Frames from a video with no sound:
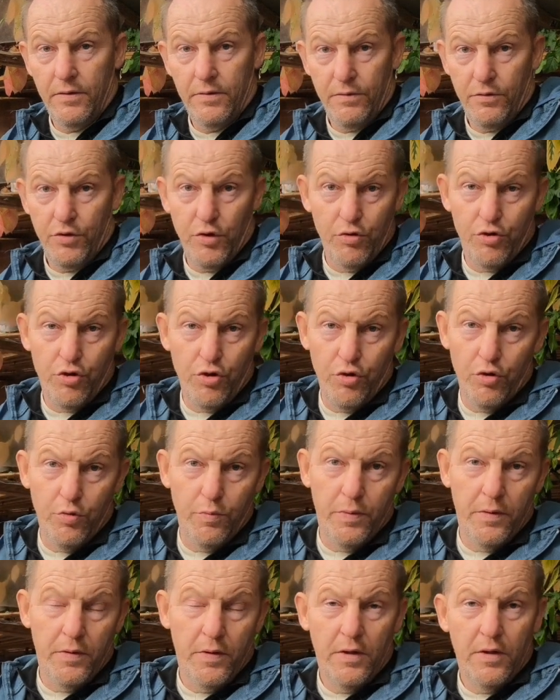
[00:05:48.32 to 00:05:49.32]
YouTube
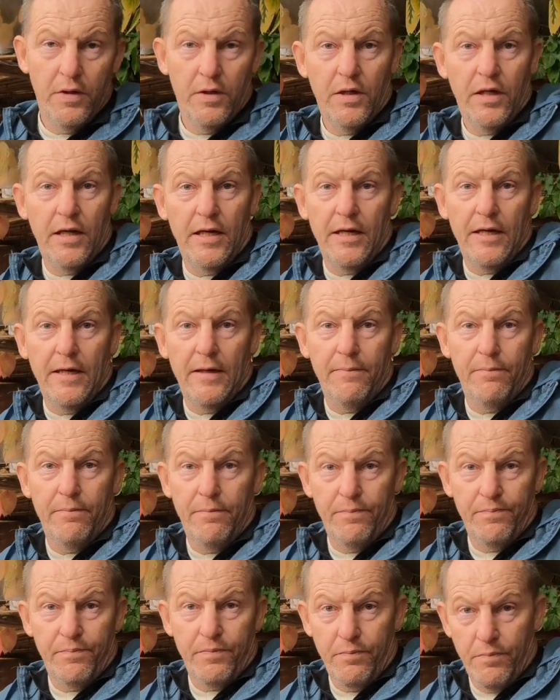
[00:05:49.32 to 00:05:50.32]

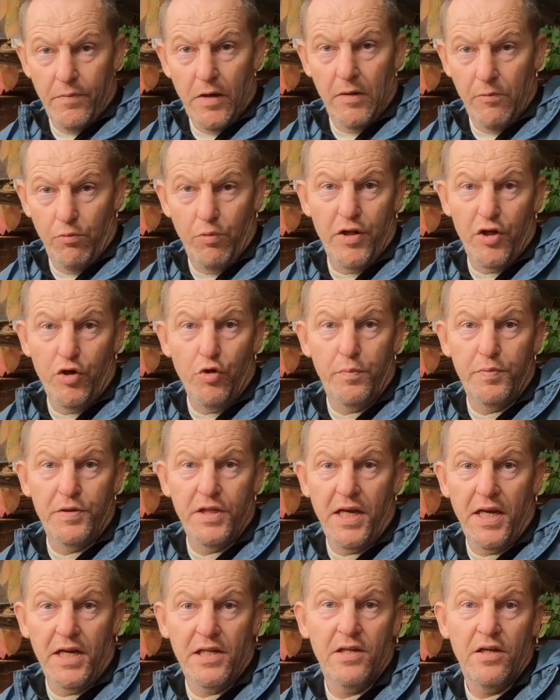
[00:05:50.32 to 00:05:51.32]
with an
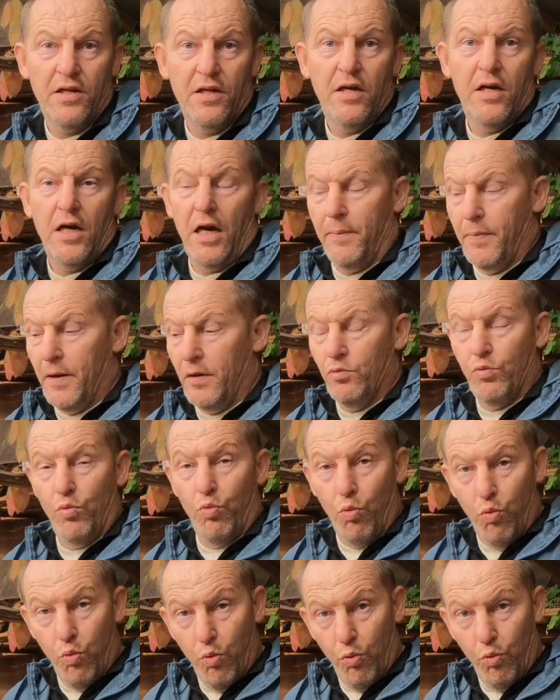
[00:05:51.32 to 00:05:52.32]
update about
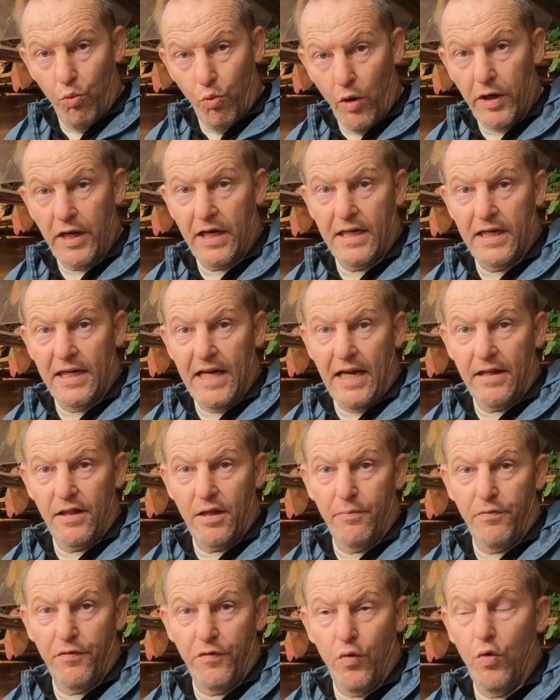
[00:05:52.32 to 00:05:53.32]
what I can get
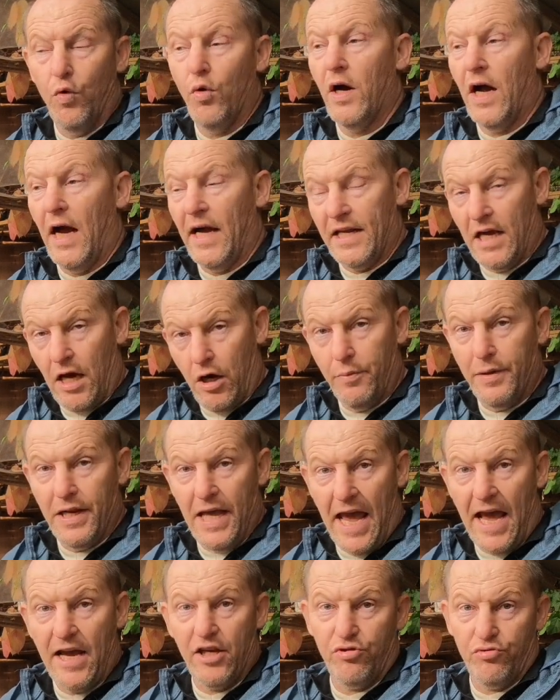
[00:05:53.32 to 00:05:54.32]
them for and how many
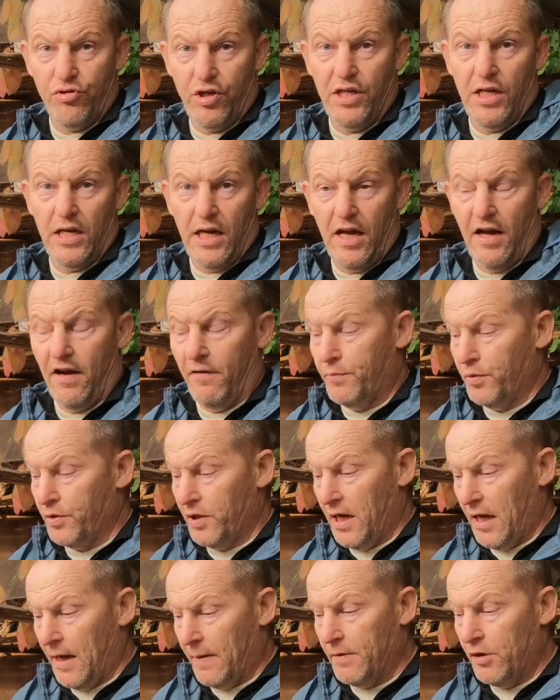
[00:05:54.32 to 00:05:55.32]
extra you'll have. But
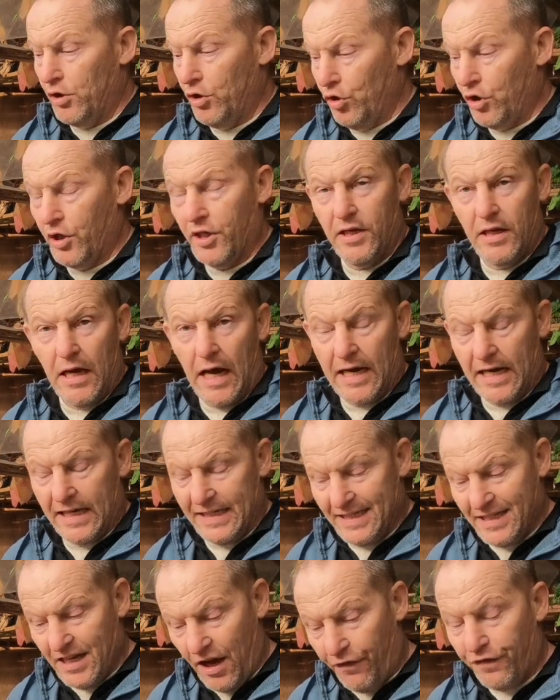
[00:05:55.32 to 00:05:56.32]
I'm looking, I can
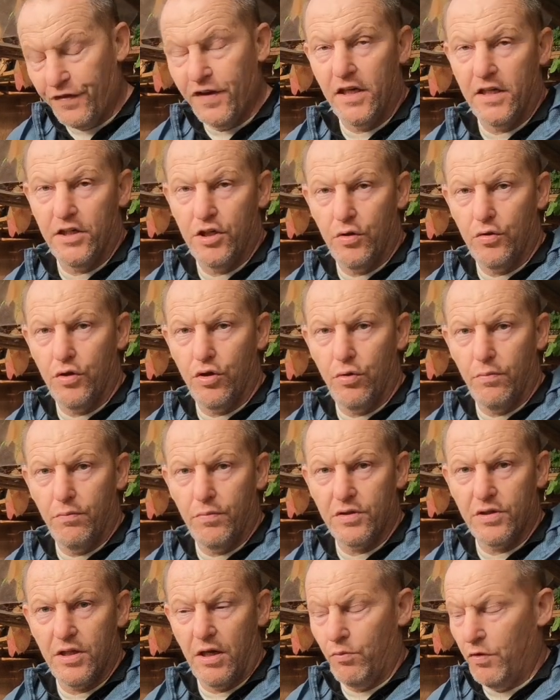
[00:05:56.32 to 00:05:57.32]
definitely do the
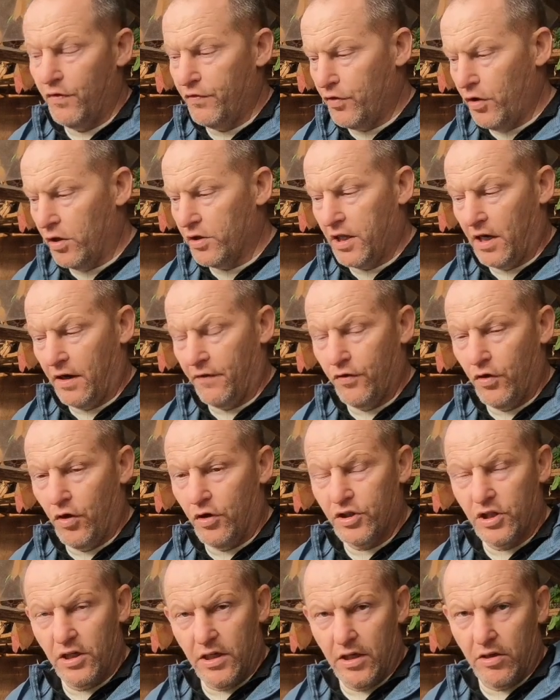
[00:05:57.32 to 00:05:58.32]
numbers that I've
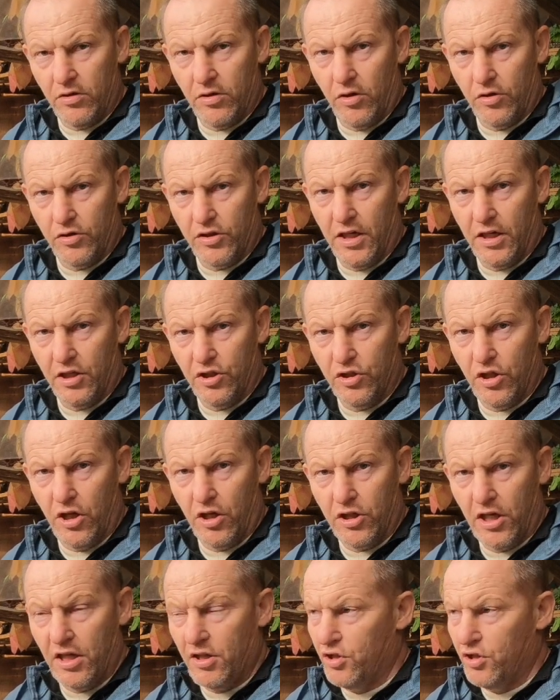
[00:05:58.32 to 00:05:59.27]
got on Kickstarter.